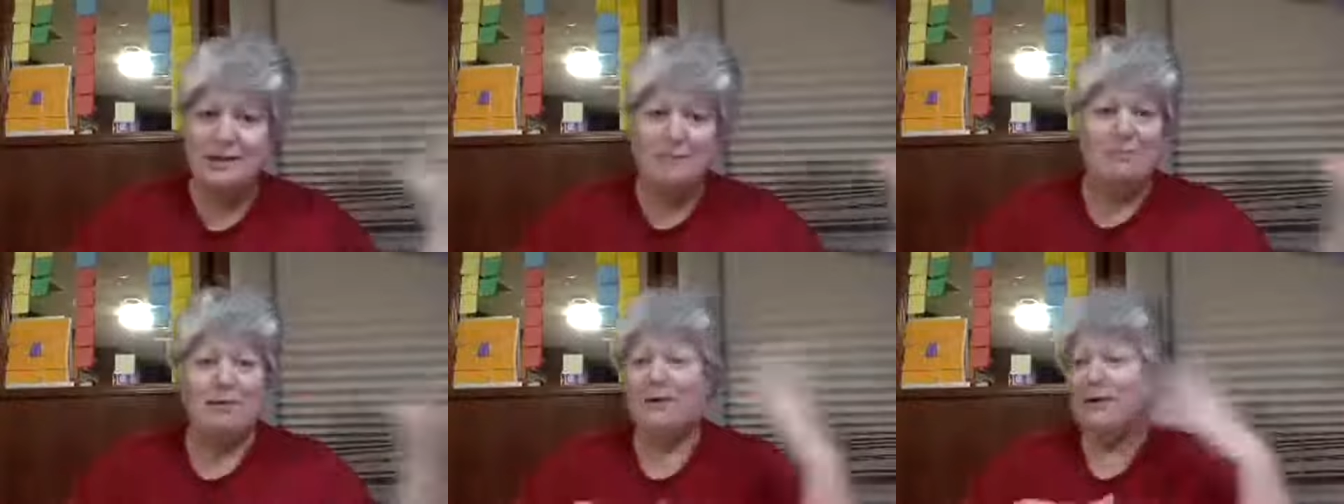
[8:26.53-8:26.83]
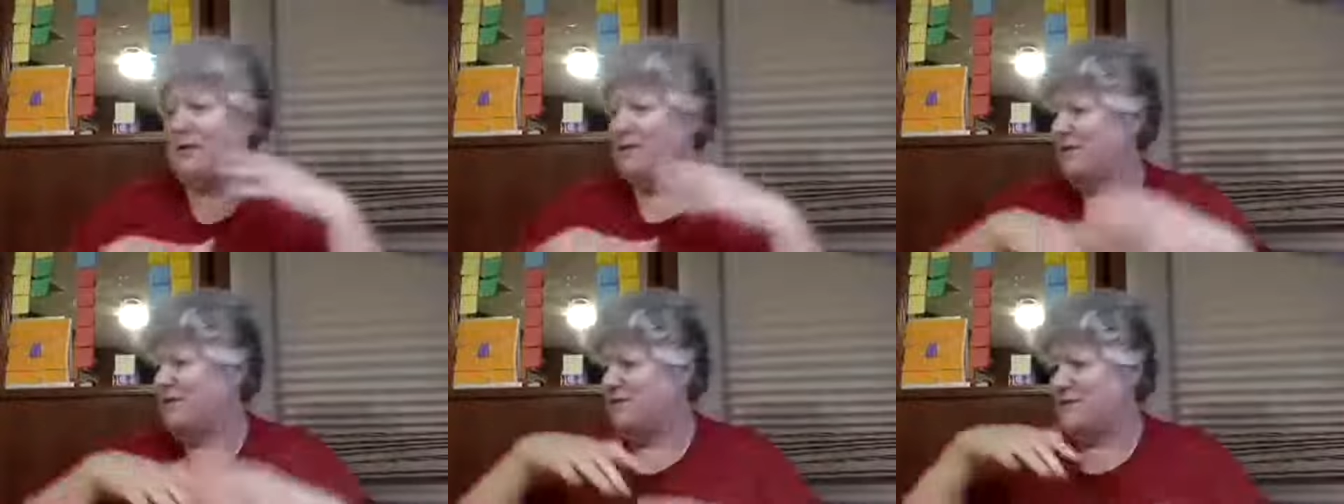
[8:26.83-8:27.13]

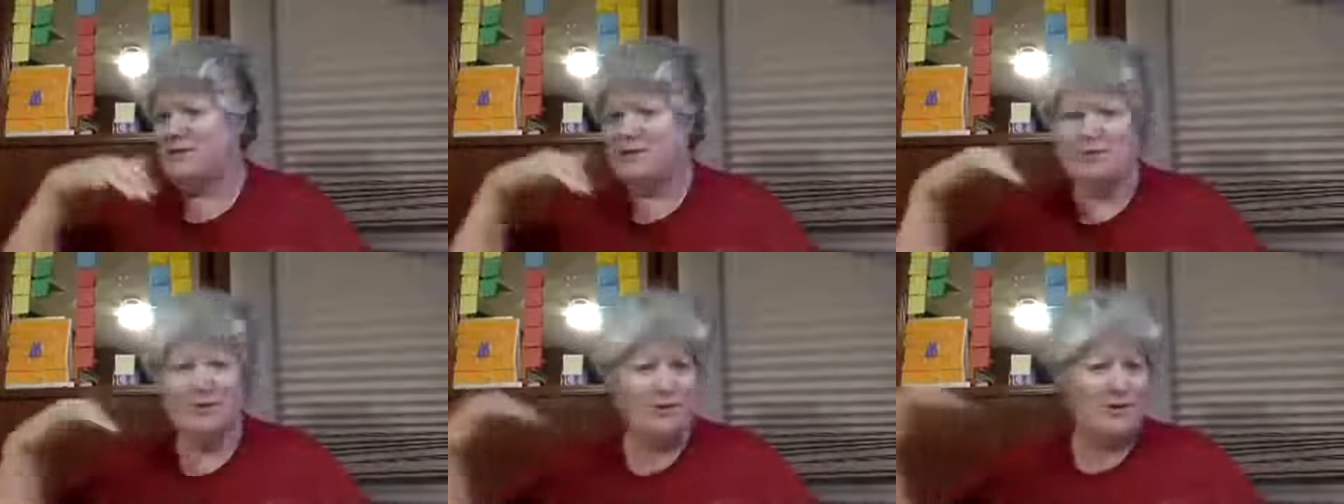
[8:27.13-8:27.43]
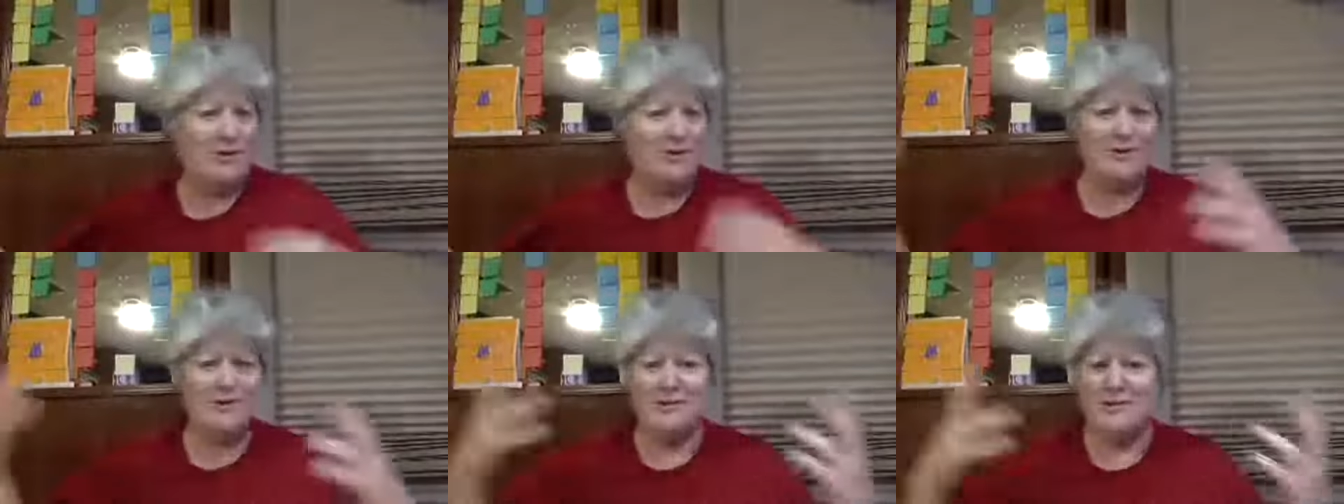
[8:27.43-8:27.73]
beliefs and all
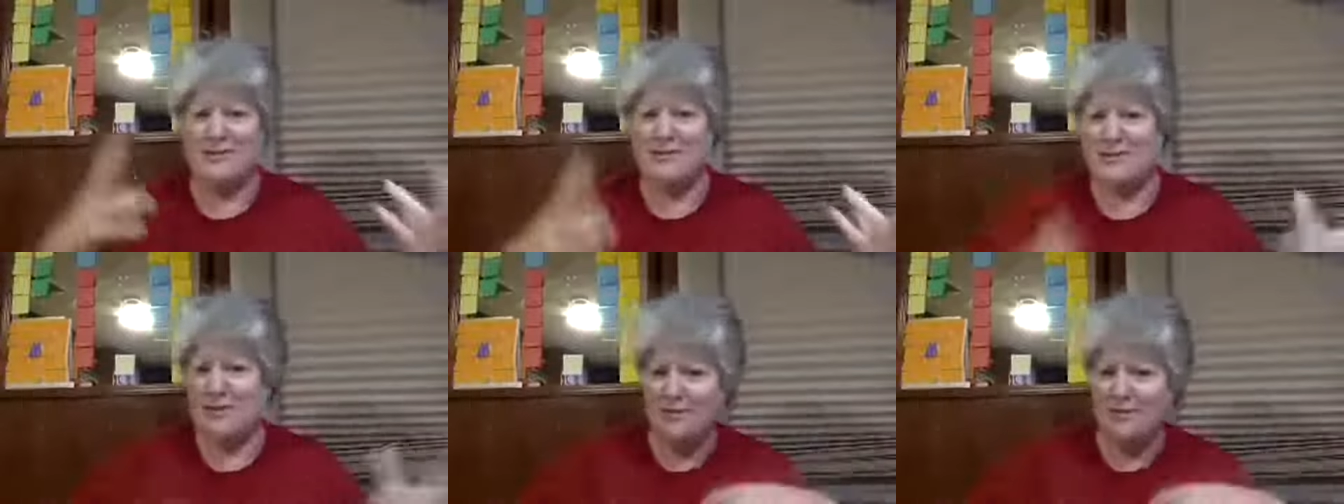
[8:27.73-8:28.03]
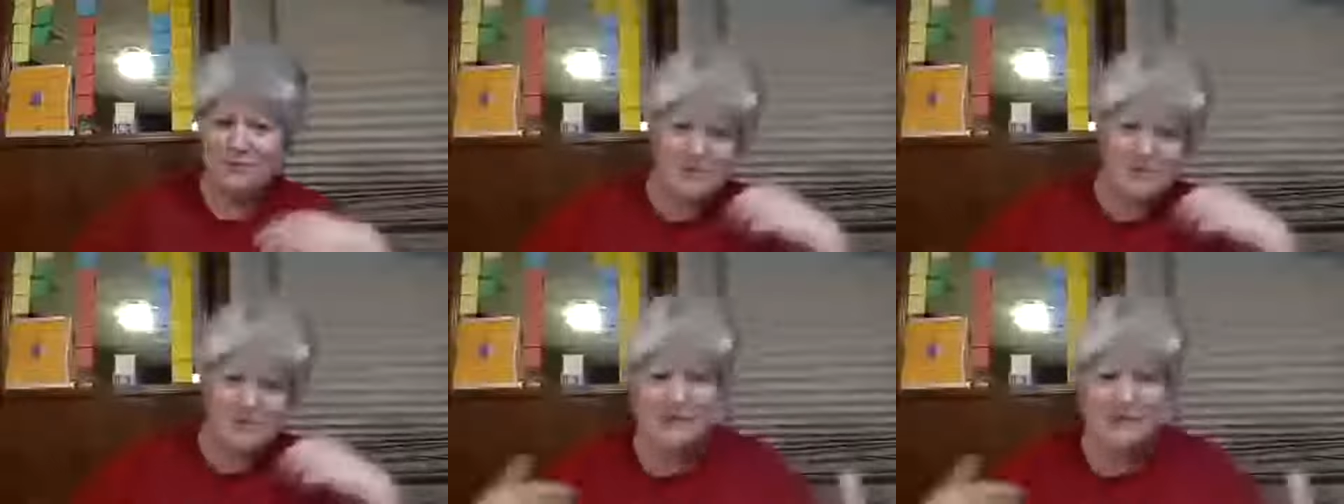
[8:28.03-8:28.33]
of this sort of stuff,
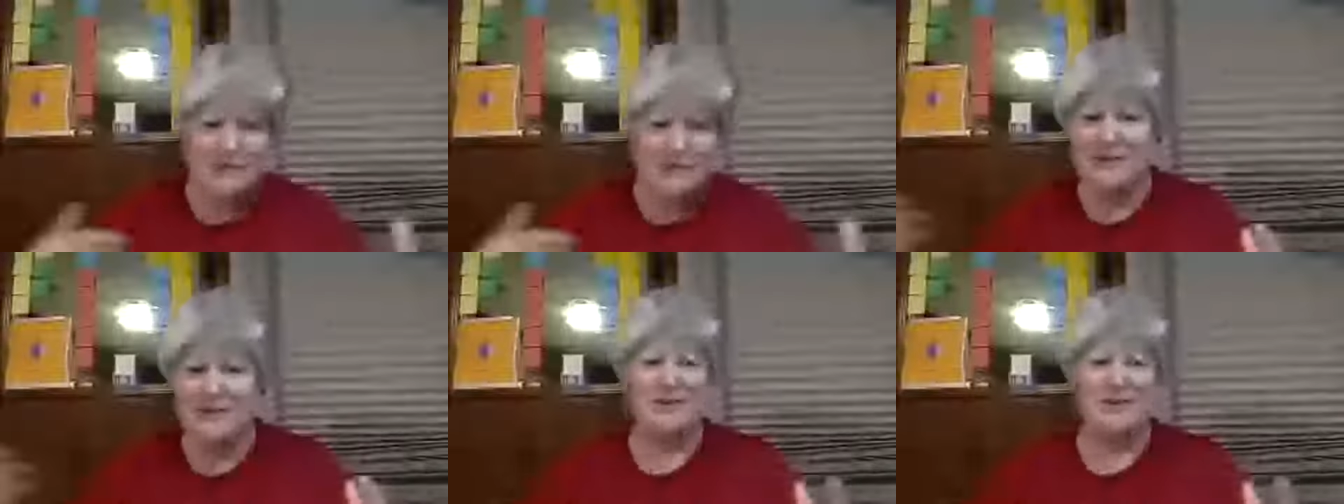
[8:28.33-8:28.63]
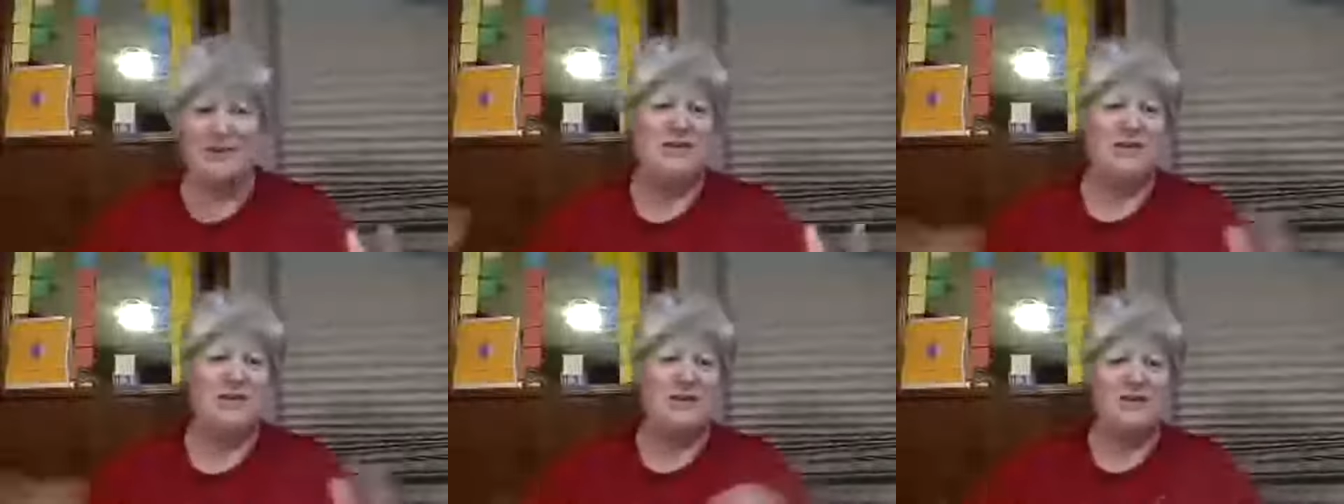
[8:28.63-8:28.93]
and respecting
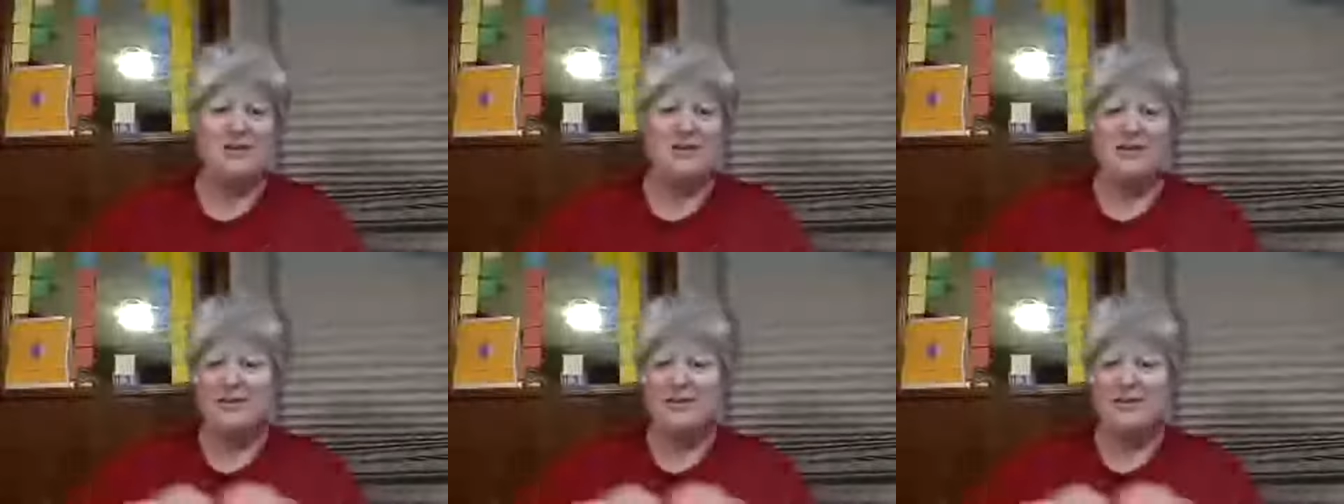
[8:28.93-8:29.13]
each other.